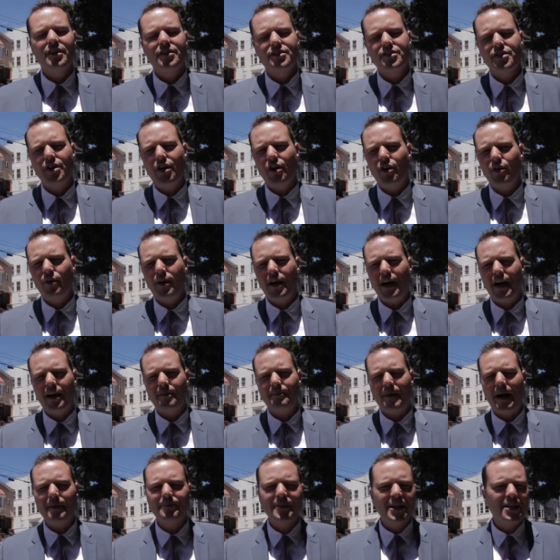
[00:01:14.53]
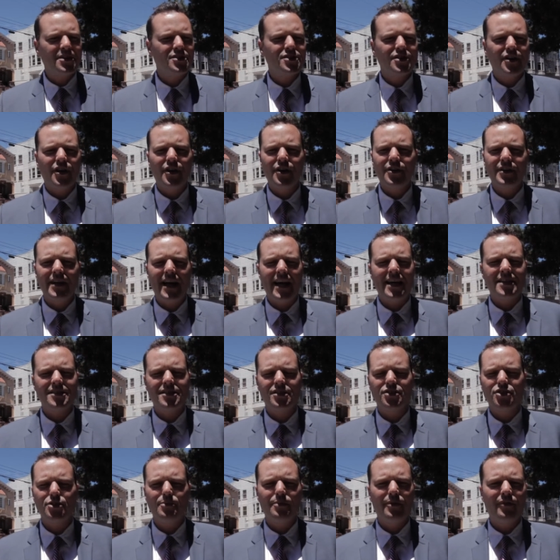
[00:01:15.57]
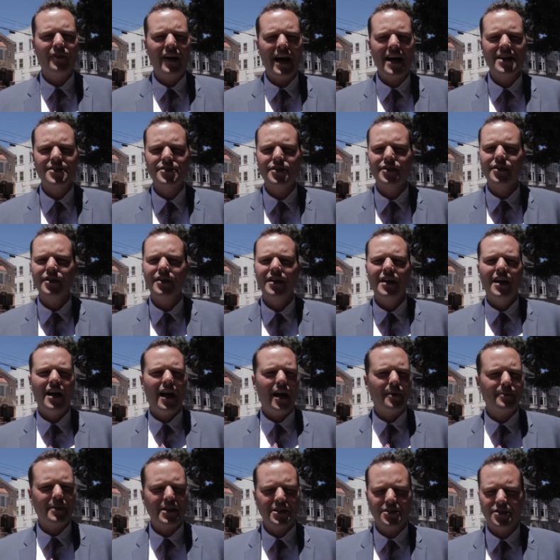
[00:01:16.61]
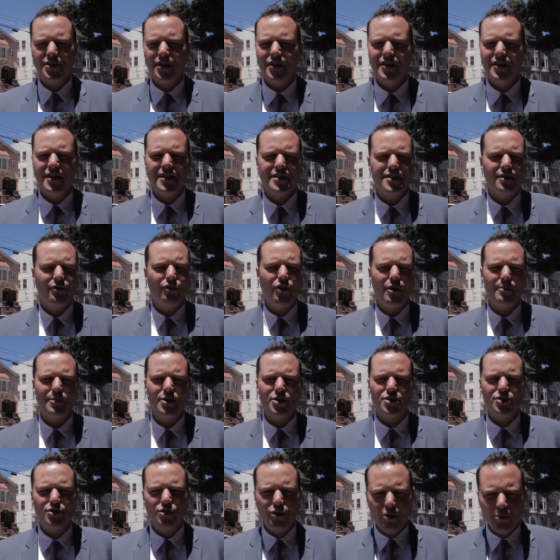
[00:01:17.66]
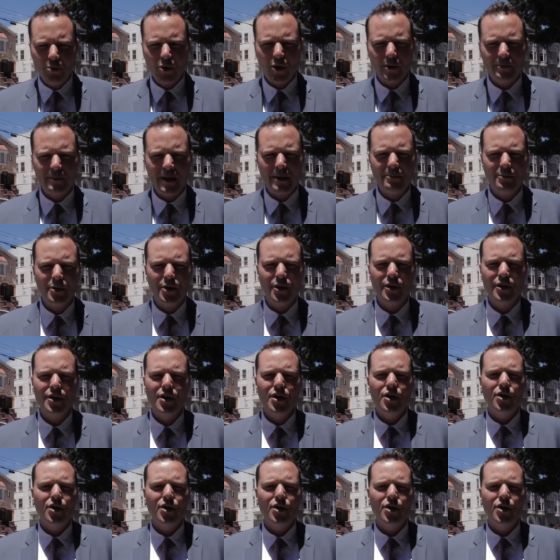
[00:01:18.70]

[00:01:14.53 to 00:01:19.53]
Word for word: So um, I'm concerned as a supervisor, I'm concerned as a former school board member